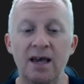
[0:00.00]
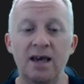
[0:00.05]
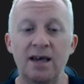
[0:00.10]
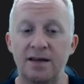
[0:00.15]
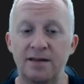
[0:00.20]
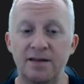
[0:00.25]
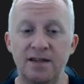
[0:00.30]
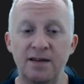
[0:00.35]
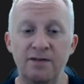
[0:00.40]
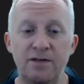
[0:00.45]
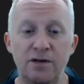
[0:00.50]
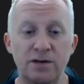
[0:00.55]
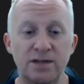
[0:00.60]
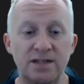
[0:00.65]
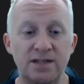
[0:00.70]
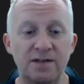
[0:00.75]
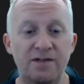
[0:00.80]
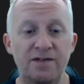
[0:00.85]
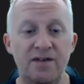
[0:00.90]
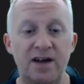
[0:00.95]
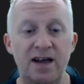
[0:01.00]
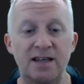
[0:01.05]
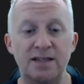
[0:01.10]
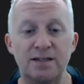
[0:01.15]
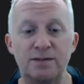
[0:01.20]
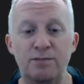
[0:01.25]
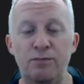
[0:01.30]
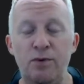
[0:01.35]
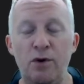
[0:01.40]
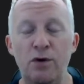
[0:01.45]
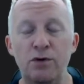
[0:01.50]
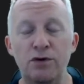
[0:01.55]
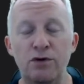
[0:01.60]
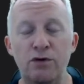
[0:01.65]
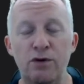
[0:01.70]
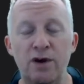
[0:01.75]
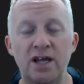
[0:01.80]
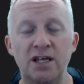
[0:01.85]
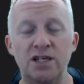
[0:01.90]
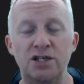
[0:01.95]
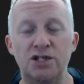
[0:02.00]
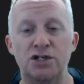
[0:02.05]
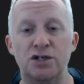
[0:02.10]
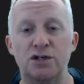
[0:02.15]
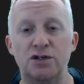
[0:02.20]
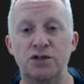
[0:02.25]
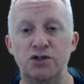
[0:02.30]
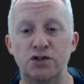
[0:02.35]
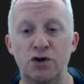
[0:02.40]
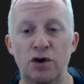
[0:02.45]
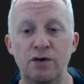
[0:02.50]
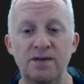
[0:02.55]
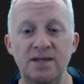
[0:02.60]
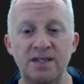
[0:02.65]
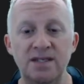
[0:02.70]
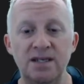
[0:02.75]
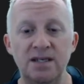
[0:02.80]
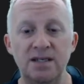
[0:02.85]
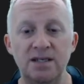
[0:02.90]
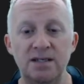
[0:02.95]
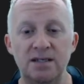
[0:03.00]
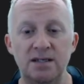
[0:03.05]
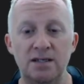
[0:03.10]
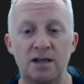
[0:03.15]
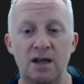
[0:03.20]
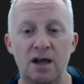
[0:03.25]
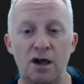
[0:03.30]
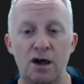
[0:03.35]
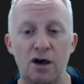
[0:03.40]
diversifies brokerage services,